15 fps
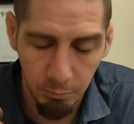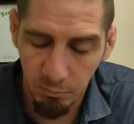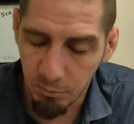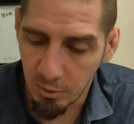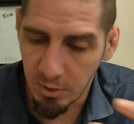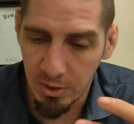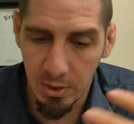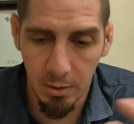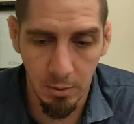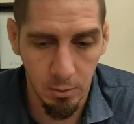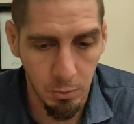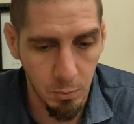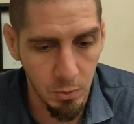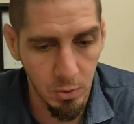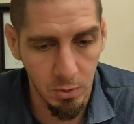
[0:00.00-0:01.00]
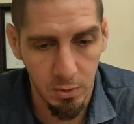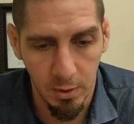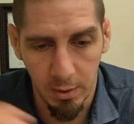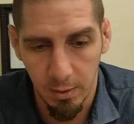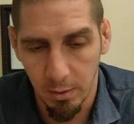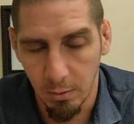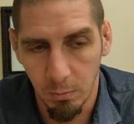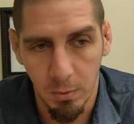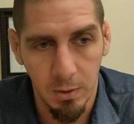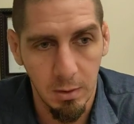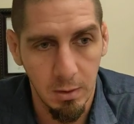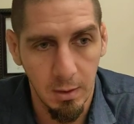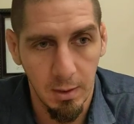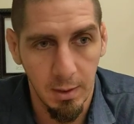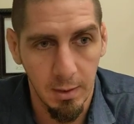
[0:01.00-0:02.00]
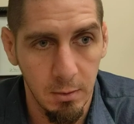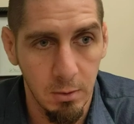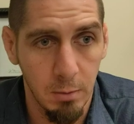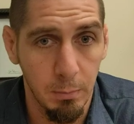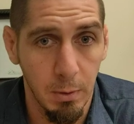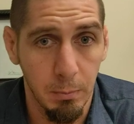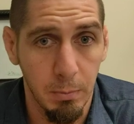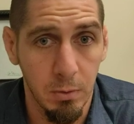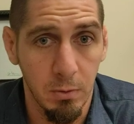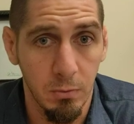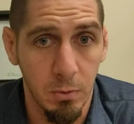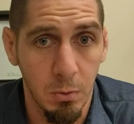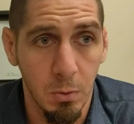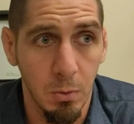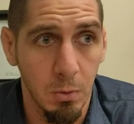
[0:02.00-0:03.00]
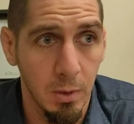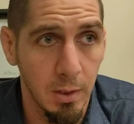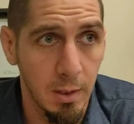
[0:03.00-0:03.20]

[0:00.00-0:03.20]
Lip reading: for years was just like, what the is the purpose of school?